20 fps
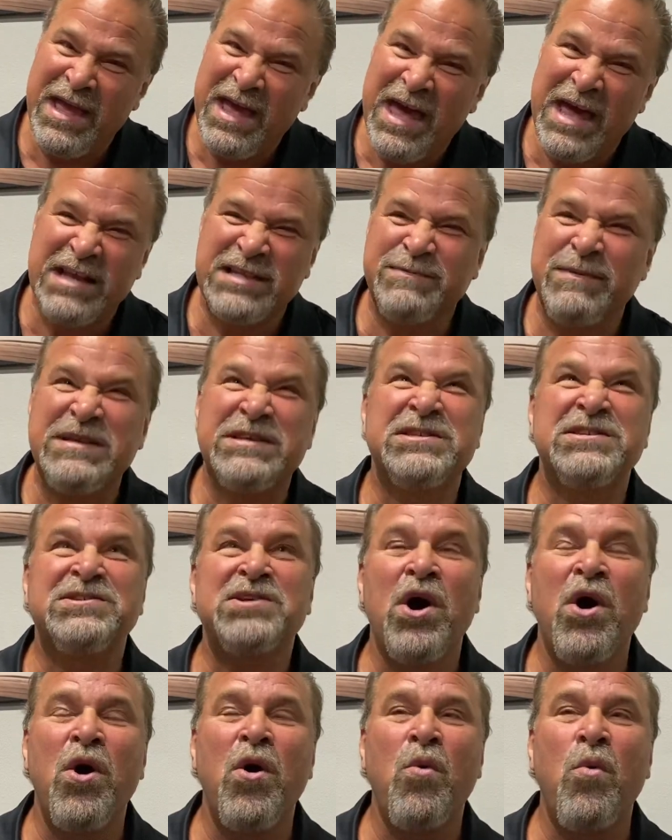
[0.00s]
And it's going to be
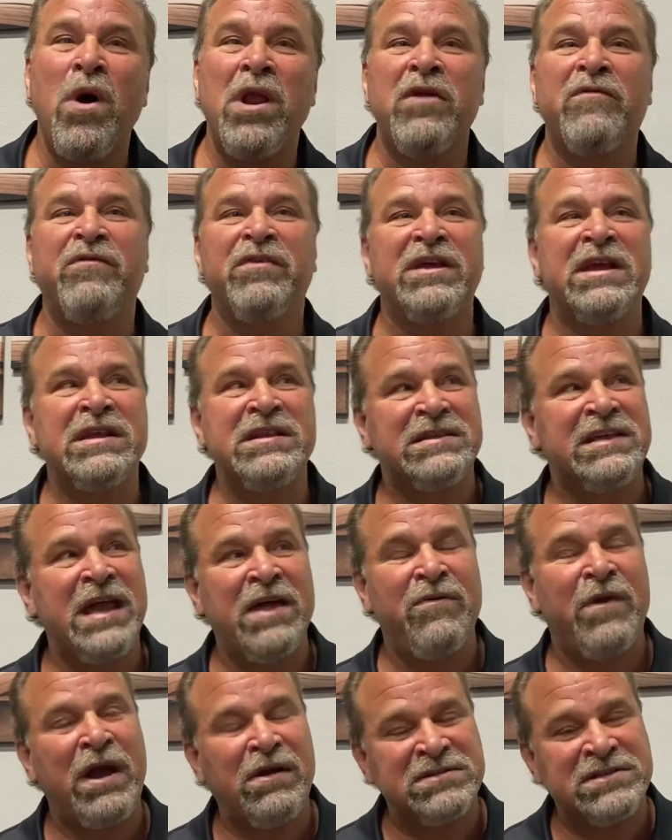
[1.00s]
so wonderful to get
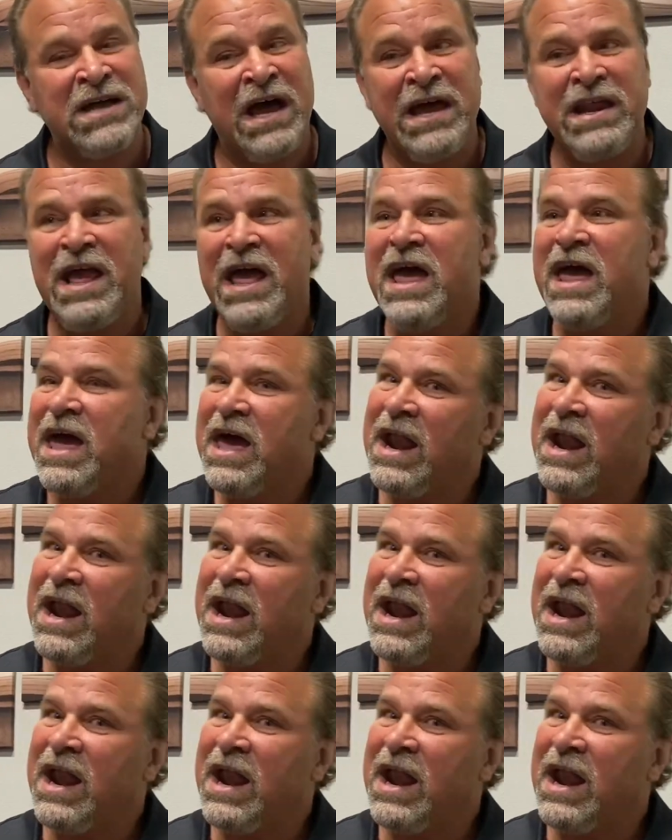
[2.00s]
together outside.